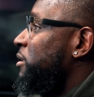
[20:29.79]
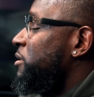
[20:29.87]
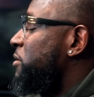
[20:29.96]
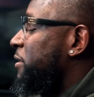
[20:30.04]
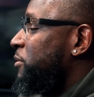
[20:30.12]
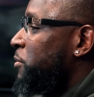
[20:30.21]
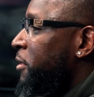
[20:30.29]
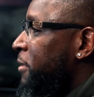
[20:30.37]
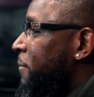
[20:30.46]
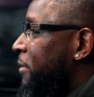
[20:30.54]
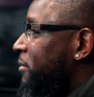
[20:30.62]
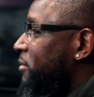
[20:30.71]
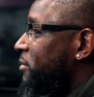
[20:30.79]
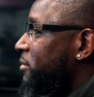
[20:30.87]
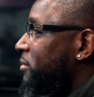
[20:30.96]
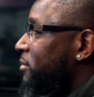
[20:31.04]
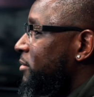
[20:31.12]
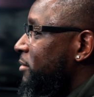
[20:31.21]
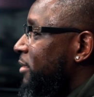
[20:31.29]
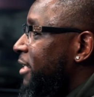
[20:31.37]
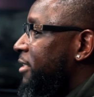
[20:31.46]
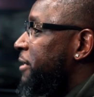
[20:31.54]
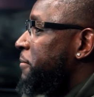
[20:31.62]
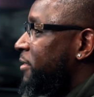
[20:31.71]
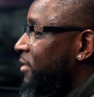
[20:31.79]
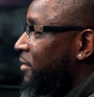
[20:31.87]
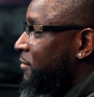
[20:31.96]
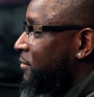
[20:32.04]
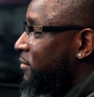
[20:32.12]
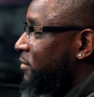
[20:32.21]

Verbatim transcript: you don't have to worry about that got type it. of stuff.